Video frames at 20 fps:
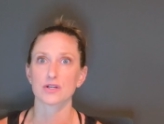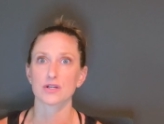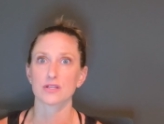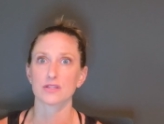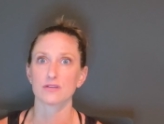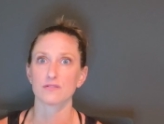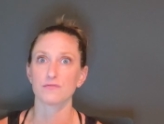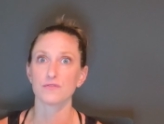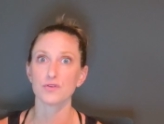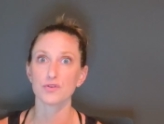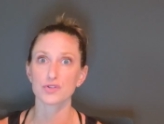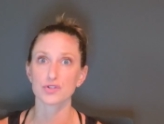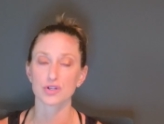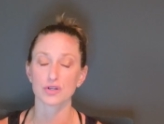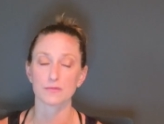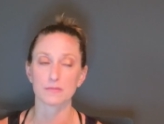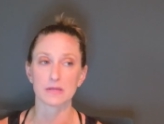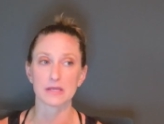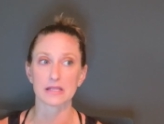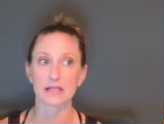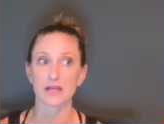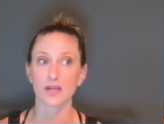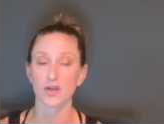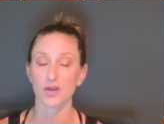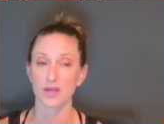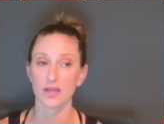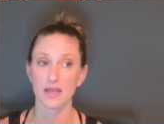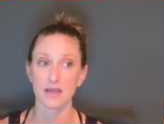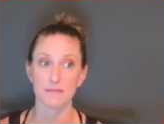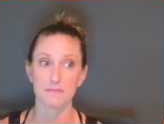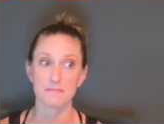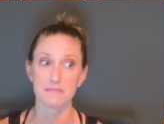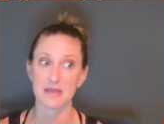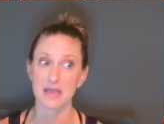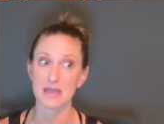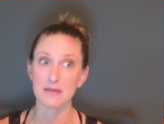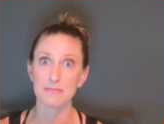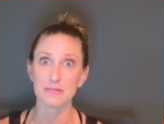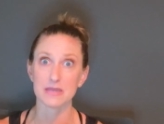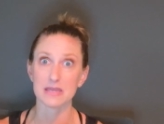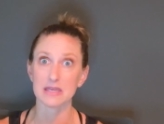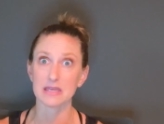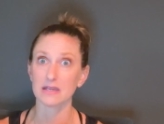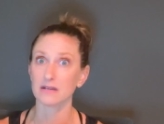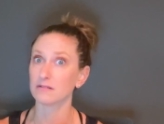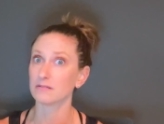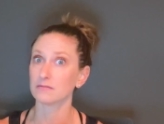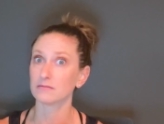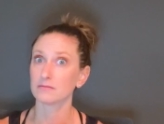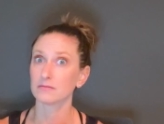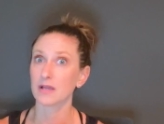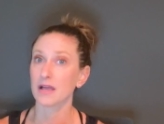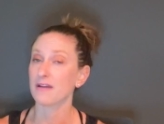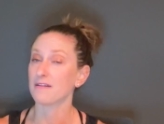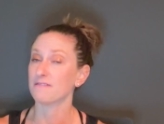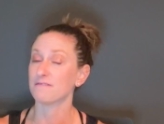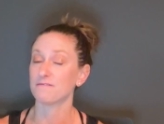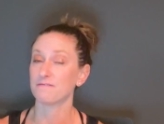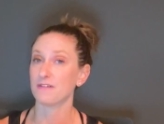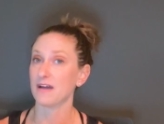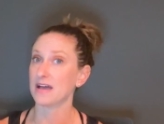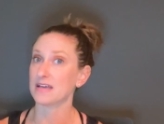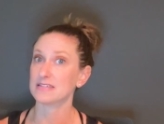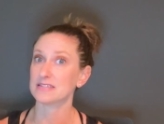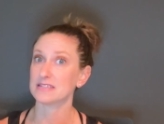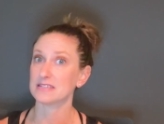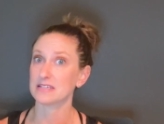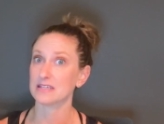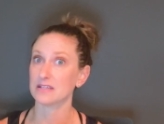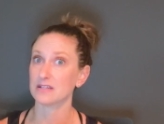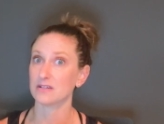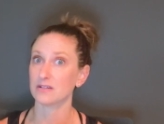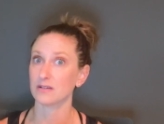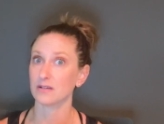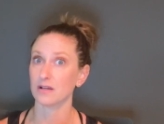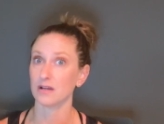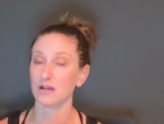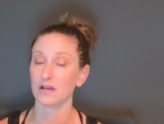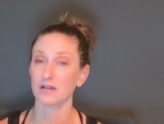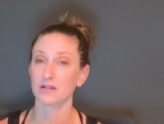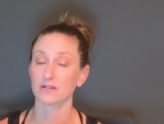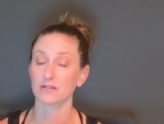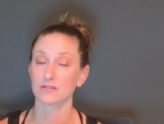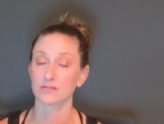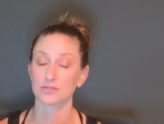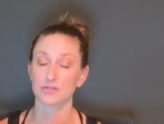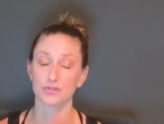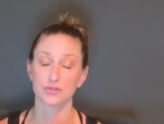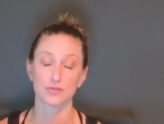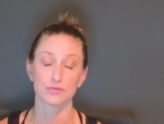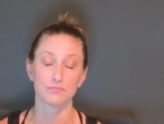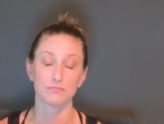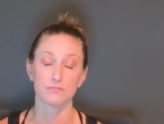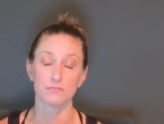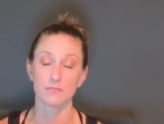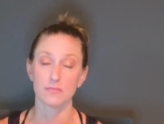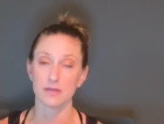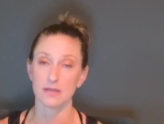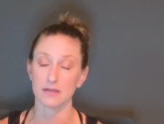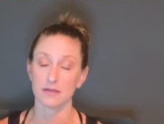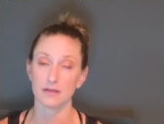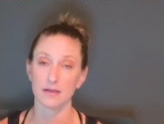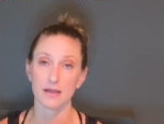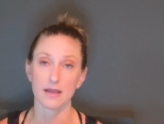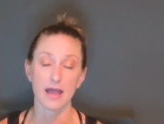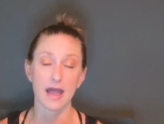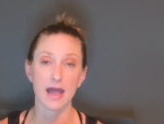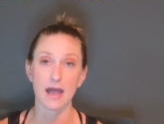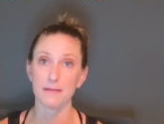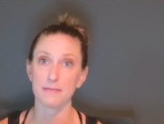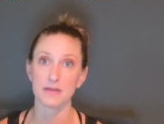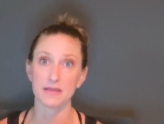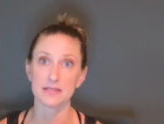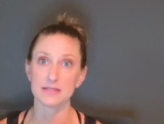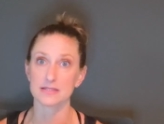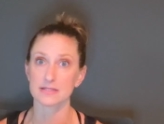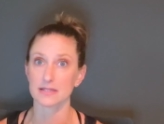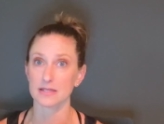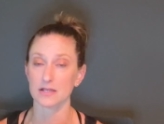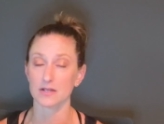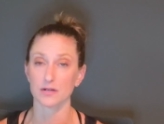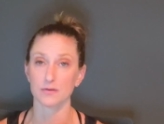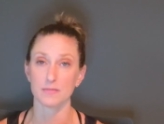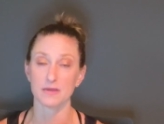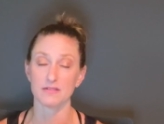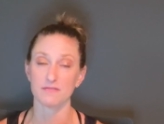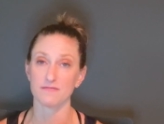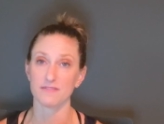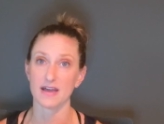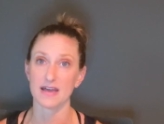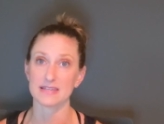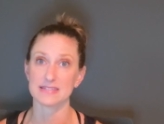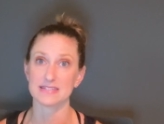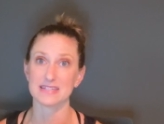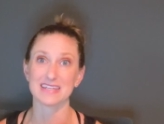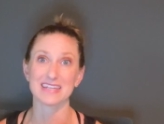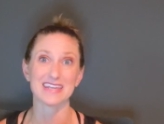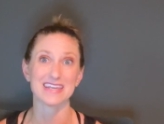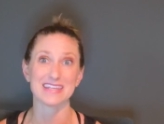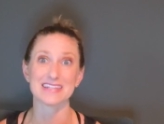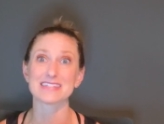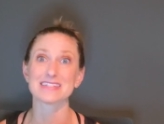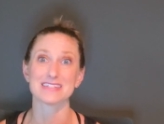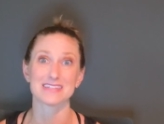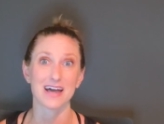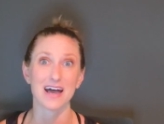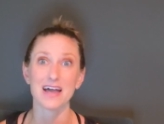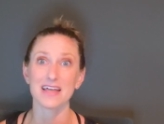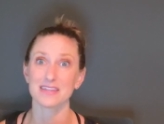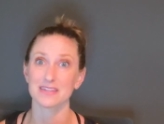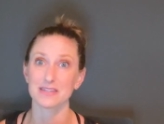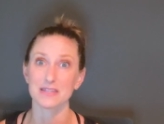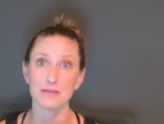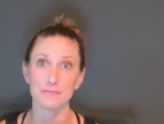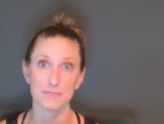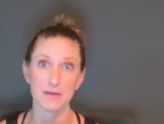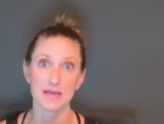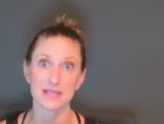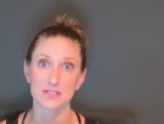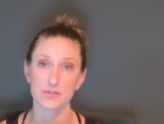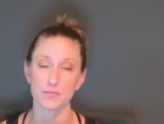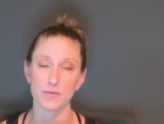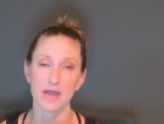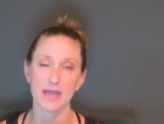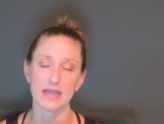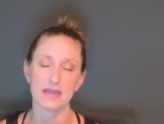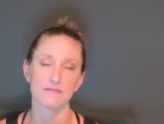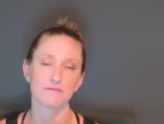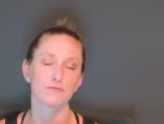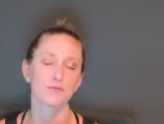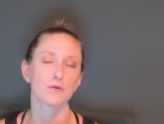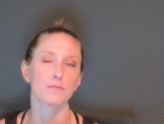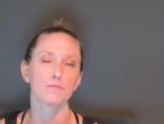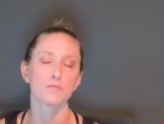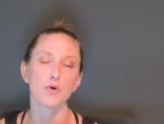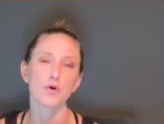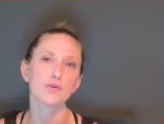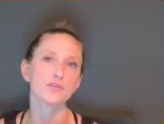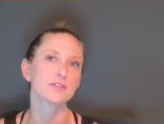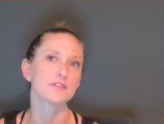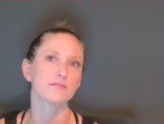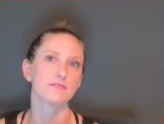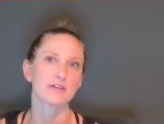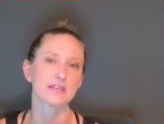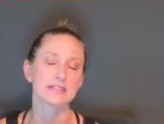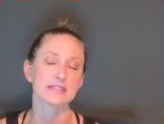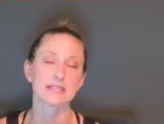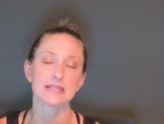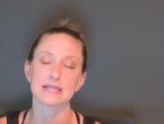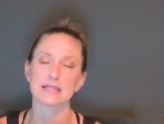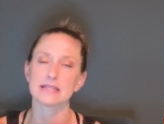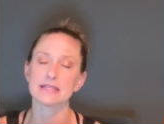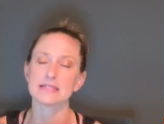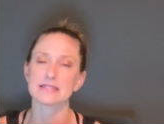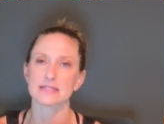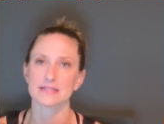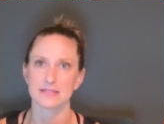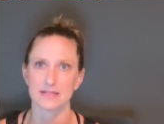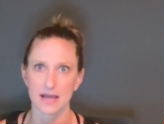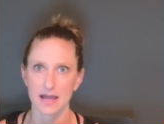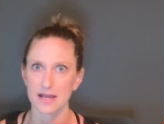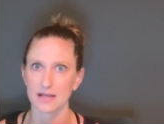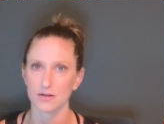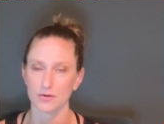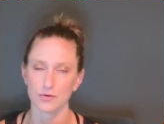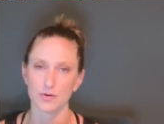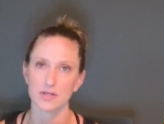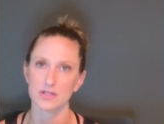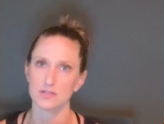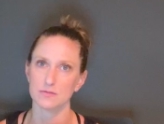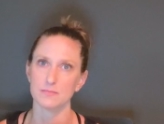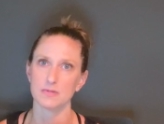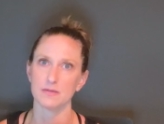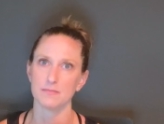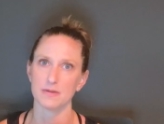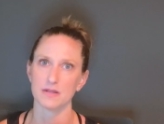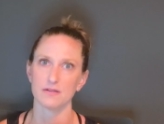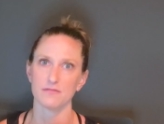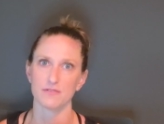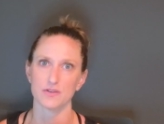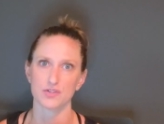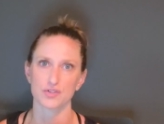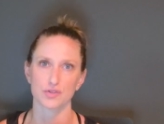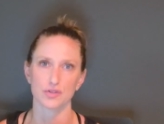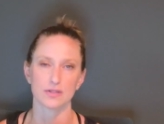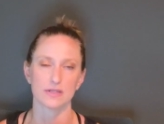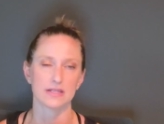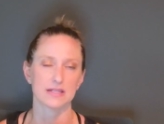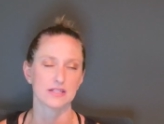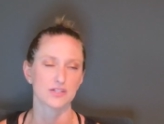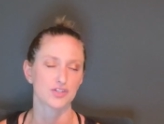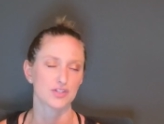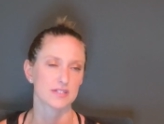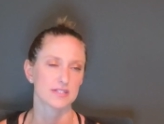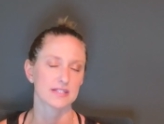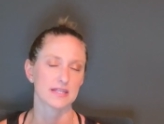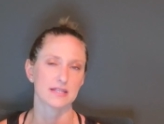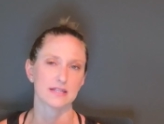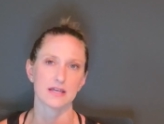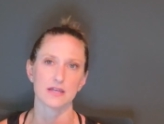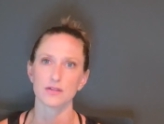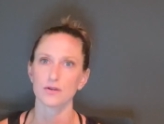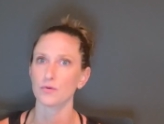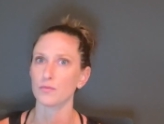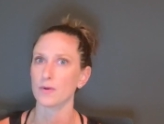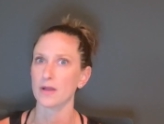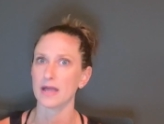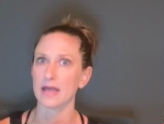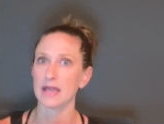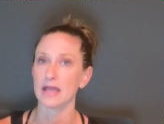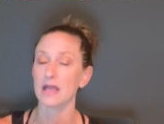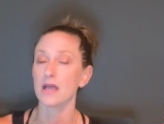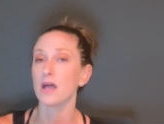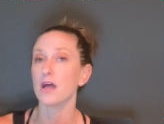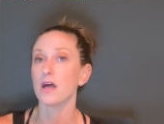in the future being like, okay, maybe fasted uh, habits, intermittent fasting is not the best way. And for most of us, it is not going to be beneficial. It is just another way